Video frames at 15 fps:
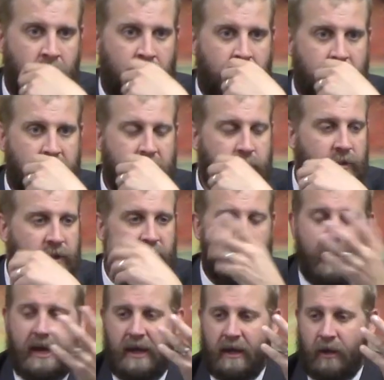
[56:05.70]
you would
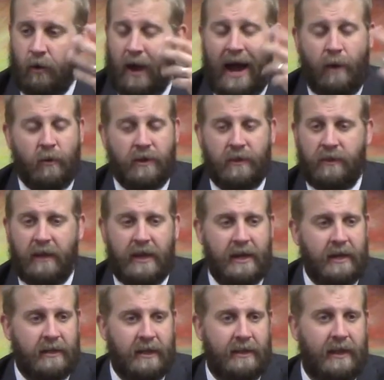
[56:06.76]
think, or I would
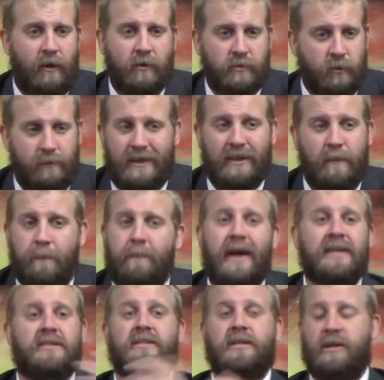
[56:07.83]
think, that those would be the
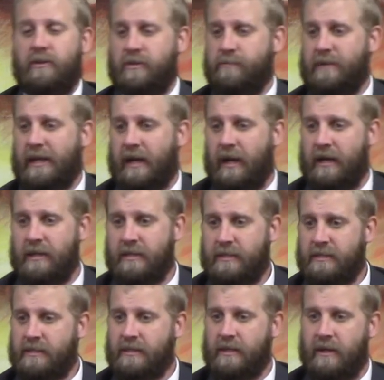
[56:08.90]
best years
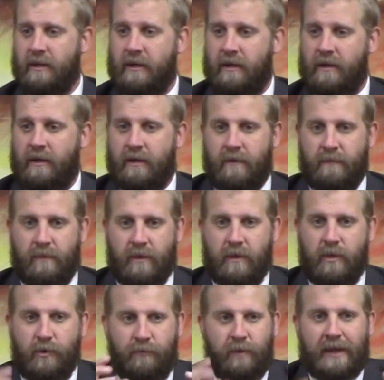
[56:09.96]
because
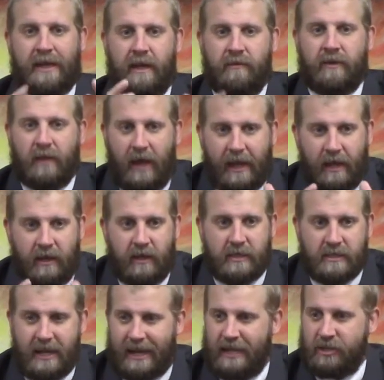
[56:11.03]
you've been given like a, a
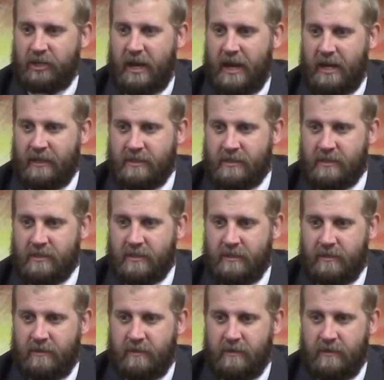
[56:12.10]
second chance.
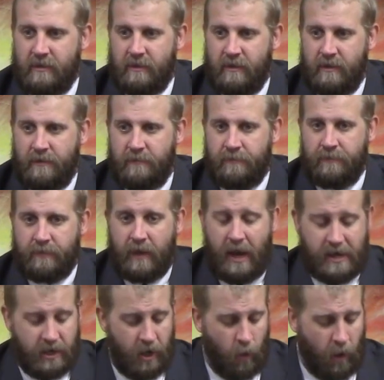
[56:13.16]
And
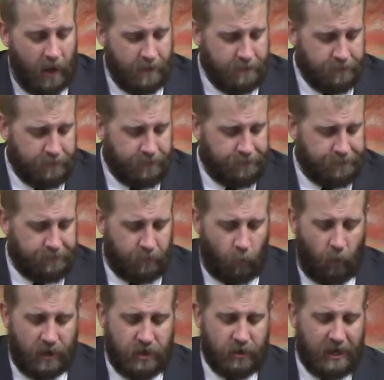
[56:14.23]
you know what?
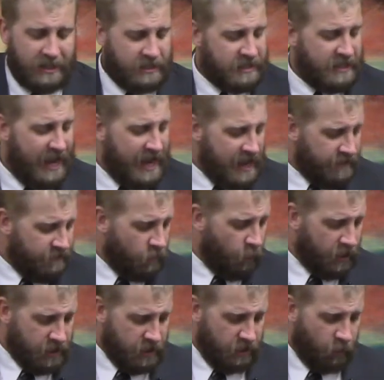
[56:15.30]
When you get saved,
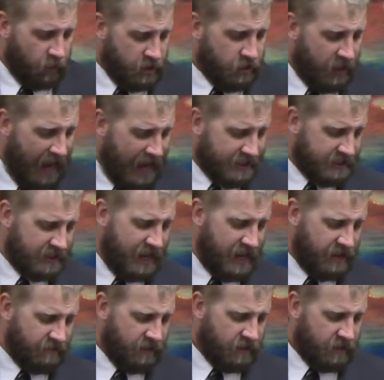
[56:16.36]
when you, when you got
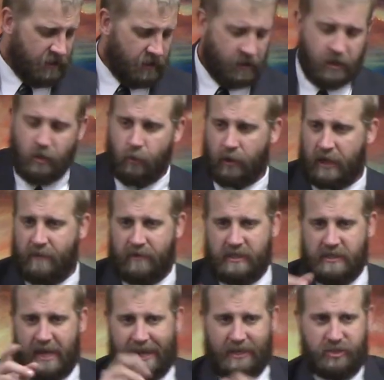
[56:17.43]
saved, you were given a
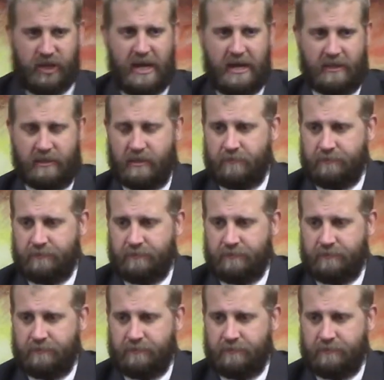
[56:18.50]
second chance.